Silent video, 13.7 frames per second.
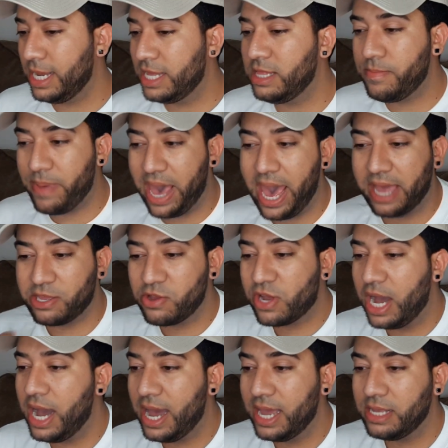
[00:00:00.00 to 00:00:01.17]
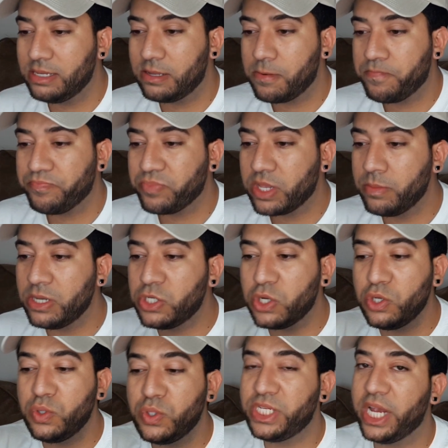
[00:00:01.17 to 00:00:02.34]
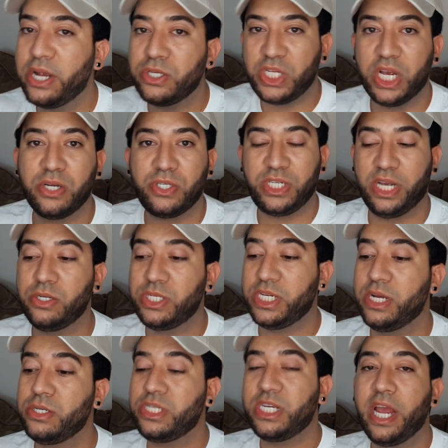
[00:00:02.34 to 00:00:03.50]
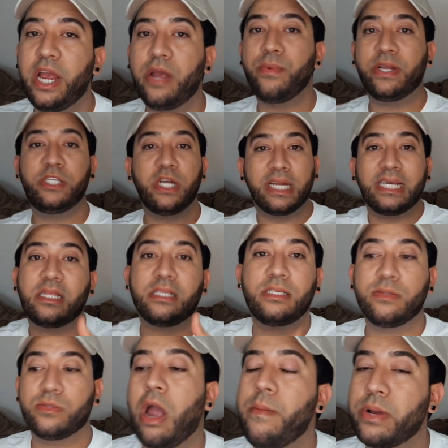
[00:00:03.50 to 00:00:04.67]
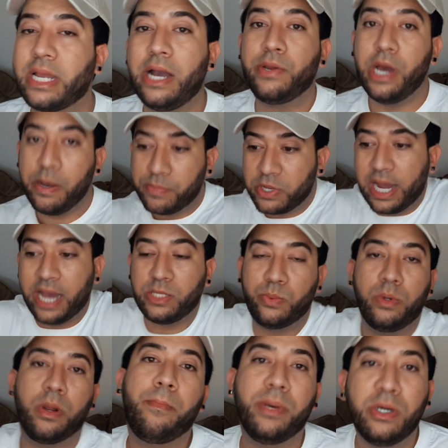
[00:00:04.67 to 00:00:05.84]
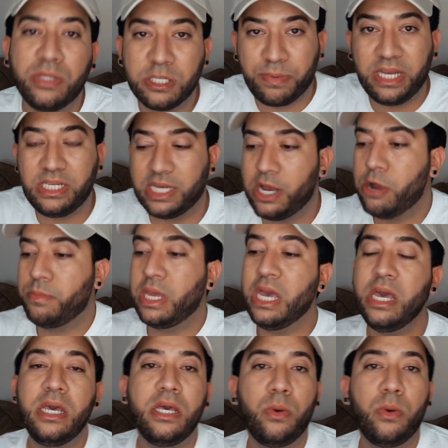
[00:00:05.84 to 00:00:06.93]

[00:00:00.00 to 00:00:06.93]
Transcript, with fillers: in the bag, you guys. Make sure you share, share, share, share, share. We're trying to get the subscriber count up, you guys. We want to build this P J Army.